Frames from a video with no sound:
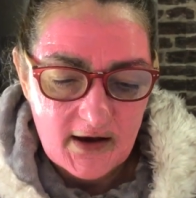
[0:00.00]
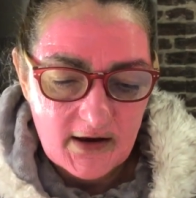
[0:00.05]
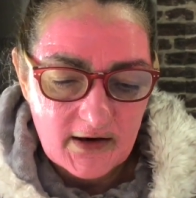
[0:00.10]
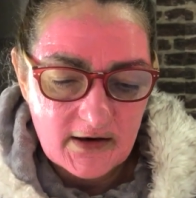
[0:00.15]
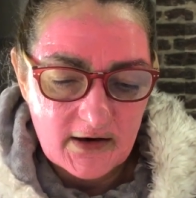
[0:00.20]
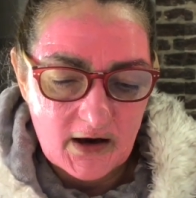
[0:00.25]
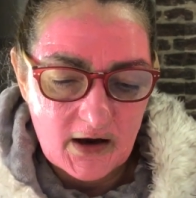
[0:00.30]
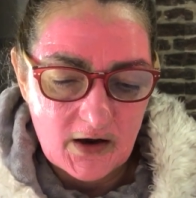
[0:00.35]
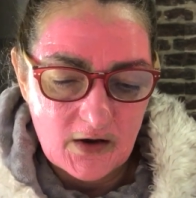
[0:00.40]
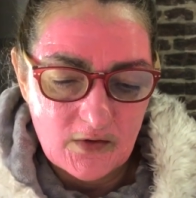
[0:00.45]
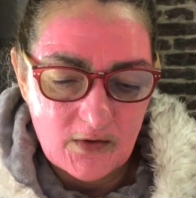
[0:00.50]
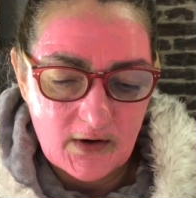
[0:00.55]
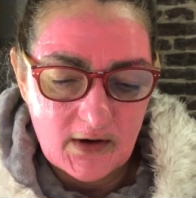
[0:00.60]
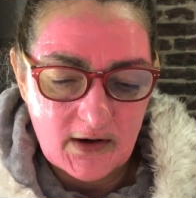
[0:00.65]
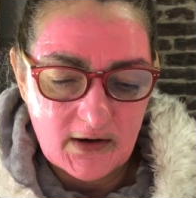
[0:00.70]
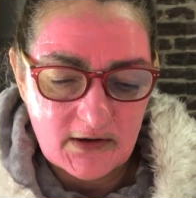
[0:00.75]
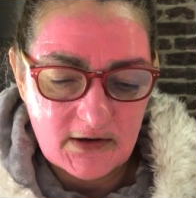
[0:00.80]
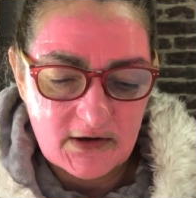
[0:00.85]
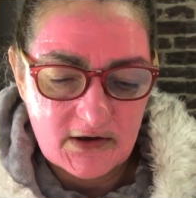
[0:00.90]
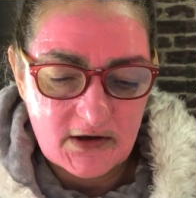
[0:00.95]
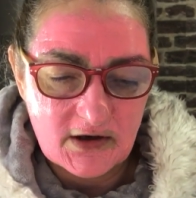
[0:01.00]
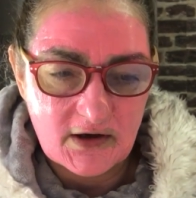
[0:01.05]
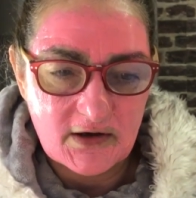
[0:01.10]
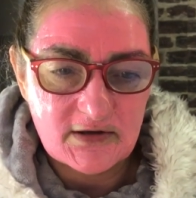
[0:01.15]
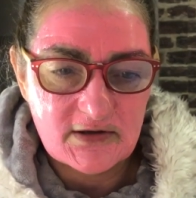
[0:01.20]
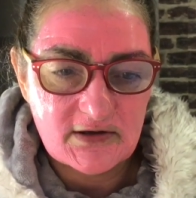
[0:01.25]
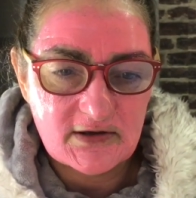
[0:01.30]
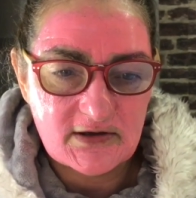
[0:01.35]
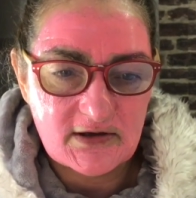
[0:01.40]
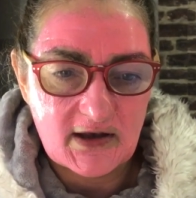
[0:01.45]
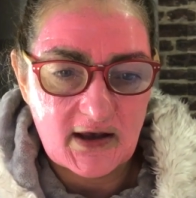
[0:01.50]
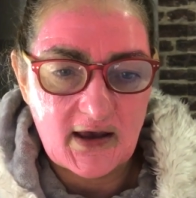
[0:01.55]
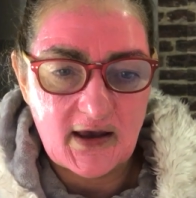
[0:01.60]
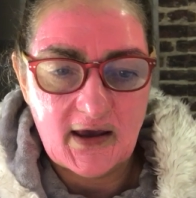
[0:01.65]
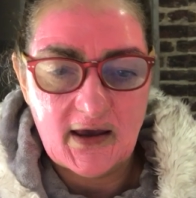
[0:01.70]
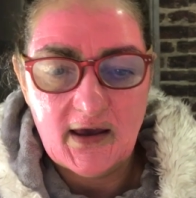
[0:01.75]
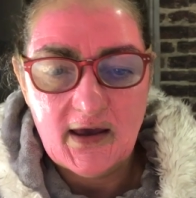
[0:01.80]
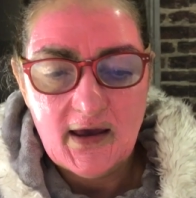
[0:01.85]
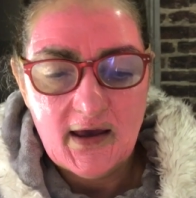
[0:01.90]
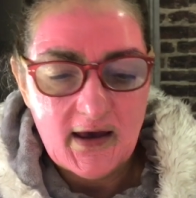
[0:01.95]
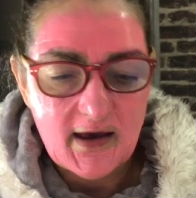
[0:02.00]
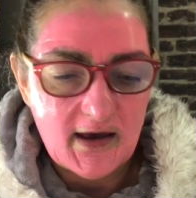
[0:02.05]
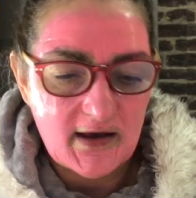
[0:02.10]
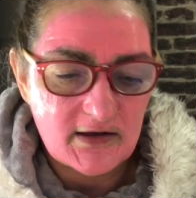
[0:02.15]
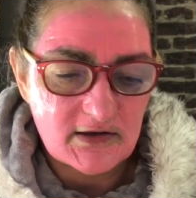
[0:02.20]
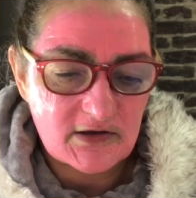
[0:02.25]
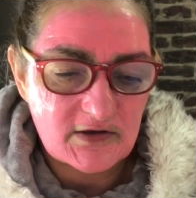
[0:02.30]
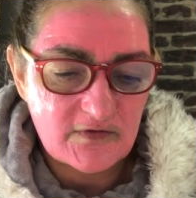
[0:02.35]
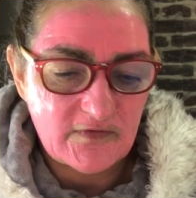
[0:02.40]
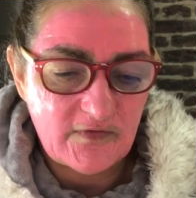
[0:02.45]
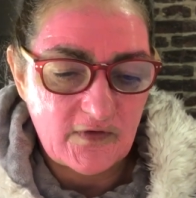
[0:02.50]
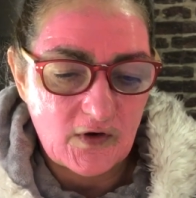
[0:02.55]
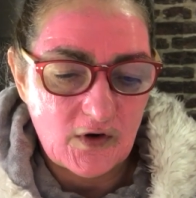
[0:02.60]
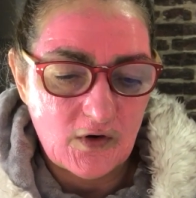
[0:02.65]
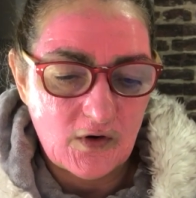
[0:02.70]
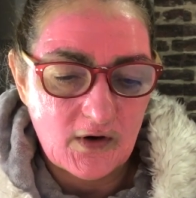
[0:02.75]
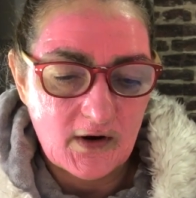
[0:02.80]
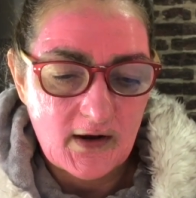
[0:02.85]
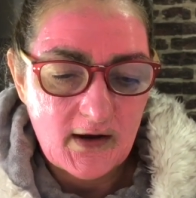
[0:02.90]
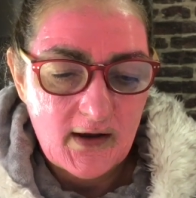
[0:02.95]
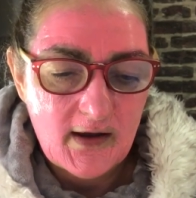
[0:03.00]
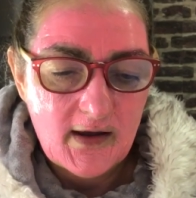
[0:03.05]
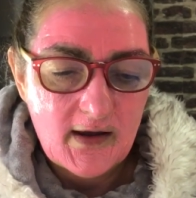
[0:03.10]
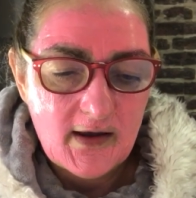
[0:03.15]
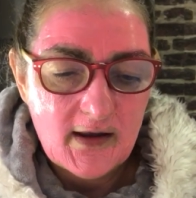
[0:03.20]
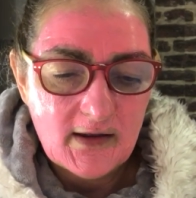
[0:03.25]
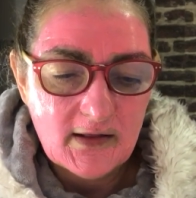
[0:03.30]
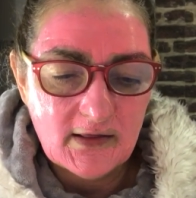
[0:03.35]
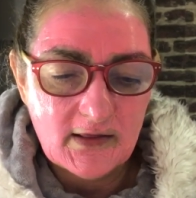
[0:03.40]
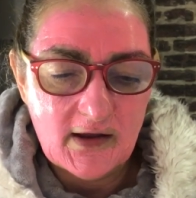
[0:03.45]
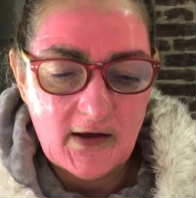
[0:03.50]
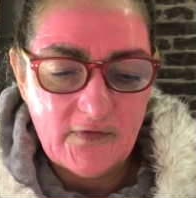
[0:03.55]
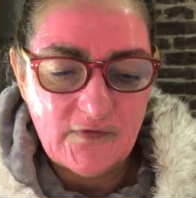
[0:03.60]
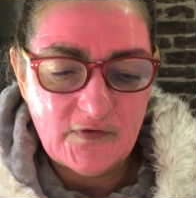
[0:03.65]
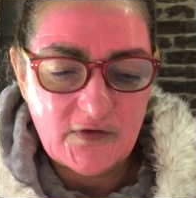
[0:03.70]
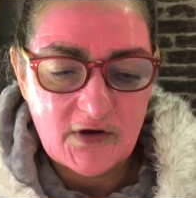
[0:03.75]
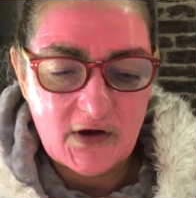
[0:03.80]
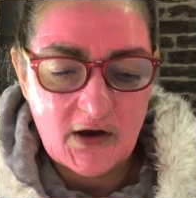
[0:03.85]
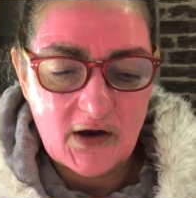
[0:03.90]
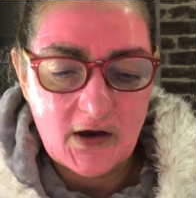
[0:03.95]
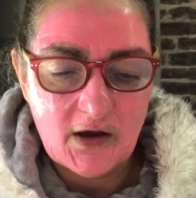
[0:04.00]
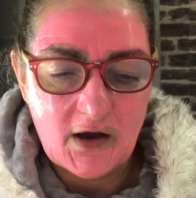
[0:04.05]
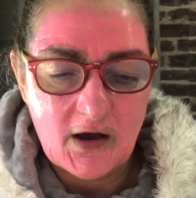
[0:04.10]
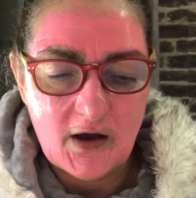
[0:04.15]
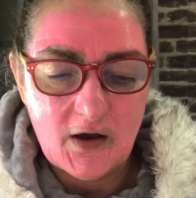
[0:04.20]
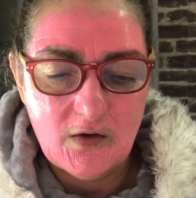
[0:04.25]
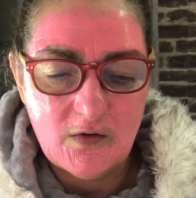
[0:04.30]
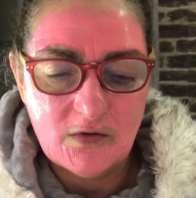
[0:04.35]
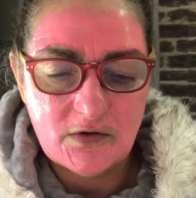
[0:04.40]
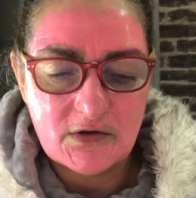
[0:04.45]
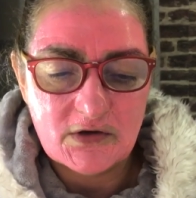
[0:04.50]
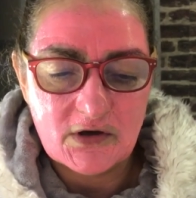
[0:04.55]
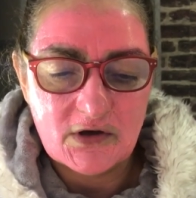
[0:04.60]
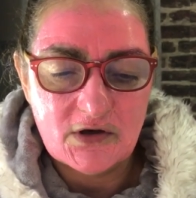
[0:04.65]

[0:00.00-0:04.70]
Now, it does say it's for lifting out